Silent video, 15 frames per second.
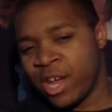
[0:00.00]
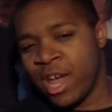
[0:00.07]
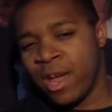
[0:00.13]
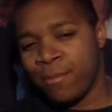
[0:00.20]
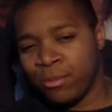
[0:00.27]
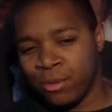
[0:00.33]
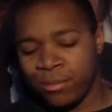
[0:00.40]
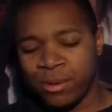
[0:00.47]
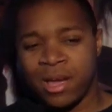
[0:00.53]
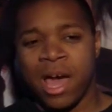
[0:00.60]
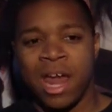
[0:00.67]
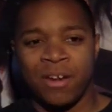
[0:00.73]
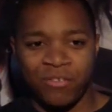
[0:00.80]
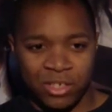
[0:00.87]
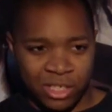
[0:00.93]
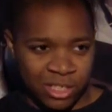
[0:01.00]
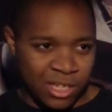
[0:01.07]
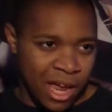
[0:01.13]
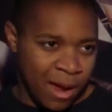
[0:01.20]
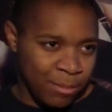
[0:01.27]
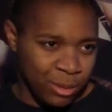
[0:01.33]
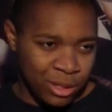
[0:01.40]
Abrams kind of
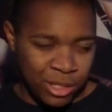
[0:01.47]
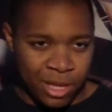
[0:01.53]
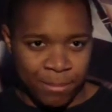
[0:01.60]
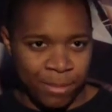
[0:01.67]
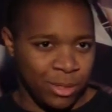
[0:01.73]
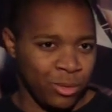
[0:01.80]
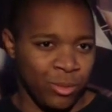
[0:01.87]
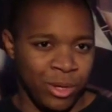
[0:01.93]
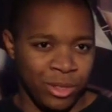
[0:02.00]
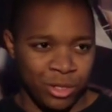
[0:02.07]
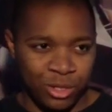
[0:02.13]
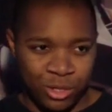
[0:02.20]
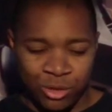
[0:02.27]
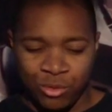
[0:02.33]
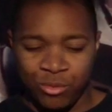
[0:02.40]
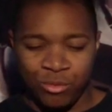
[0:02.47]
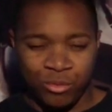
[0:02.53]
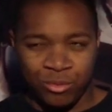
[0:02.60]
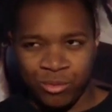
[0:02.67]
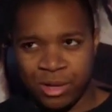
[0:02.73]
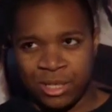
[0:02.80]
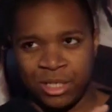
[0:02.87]
established that between the
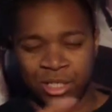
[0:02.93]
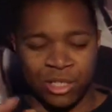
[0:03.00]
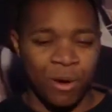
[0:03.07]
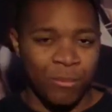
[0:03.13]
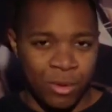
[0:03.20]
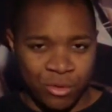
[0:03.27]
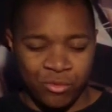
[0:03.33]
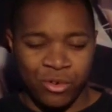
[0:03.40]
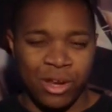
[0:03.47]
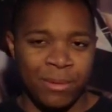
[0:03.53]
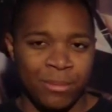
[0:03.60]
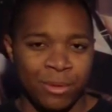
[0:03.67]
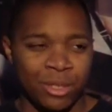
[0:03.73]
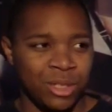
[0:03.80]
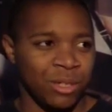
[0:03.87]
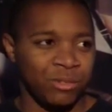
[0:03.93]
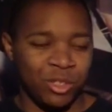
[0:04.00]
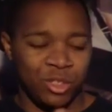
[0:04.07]
two somewhat reboots of